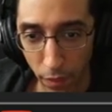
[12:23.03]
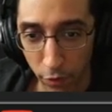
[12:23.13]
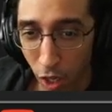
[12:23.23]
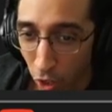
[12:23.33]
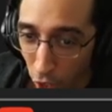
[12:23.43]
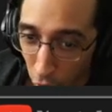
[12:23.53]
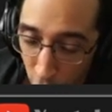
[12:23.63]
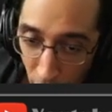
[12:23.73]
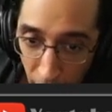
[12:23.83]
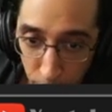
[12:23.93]
There are
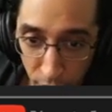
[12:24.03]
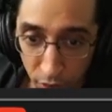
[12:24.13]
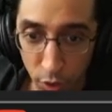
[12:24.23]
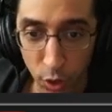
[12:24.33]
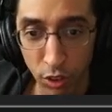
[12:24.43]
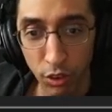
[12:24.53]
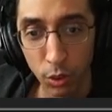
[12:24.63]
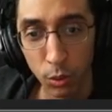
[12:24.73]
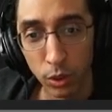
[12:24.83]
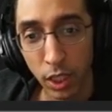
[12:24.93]
other options that you could
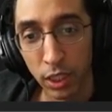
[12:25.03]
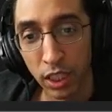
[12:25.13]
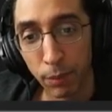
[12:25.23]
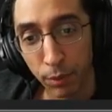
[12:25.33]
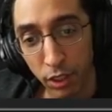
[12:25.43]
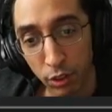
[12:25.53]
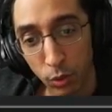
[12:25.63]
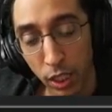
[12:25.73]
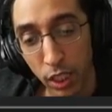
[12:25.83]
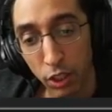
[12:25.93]
do. Like he plays
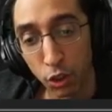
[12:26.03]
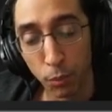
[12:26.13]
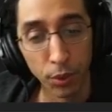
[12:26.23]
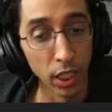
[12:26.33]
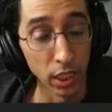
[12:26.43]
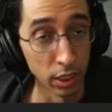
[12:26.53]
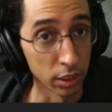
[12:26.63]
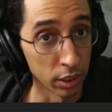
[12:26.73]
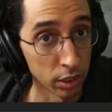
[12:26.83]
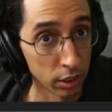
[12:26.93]
greedy, you play
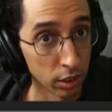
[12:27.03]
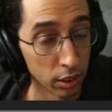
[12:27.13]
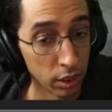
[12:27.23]
here.